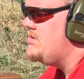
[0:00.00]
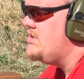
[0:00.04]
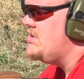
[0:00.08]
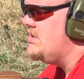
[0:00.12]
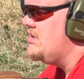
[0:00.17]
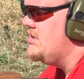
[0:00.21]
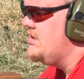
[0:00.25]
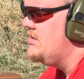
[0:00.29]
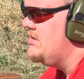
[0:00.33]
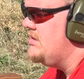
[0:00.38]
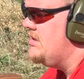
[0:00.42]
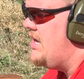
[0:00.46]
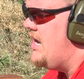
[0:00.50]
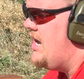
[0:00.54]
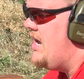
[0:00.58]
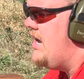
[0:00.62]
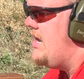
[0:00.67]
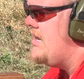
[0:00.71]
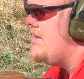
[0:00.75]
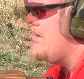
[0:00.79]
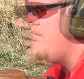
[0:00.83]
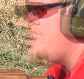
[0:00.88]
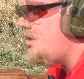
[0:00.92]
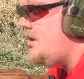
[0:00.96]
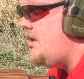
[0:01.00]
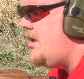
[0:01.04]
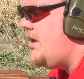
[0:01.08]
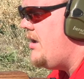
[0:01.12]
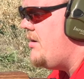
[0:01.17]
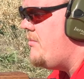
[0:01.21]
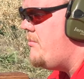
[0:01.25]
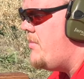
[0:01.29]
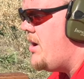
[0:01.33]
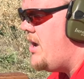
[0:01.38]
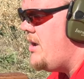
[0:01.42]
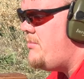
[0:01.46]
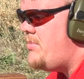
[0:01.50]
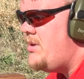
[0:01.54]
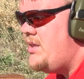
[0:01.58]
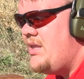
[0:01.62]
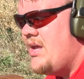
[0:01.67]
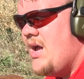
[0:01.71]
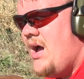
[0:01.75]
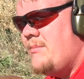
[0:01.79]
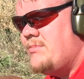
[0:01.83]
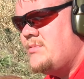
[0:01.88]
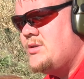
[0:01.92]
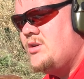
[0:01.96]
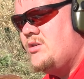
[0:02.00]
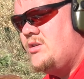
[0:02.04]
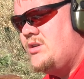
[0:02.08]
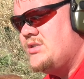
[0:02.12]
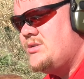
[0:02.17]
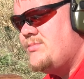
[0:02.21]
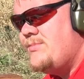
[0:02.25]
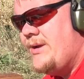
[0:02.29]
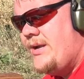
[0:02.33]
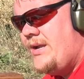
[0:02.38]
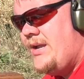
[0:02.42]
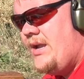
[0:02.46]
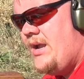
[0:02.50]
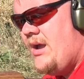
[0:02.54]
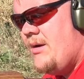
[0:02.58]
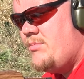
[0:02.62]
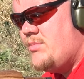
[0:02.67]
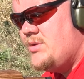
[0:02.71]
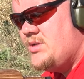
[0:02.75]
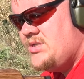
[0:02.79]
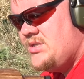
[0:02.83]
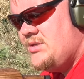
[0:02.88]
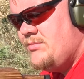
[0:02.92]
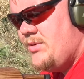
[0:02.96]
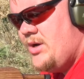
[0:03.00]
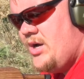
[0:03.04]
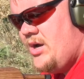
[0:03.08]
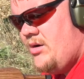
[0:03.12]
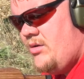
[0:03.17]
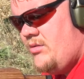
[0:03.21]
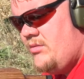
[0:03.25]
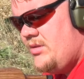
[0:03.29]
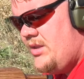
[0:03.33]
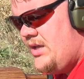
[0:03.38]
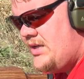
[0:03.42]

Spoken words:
a little odd. I'm thinking it might be the opticals picking up the sabot.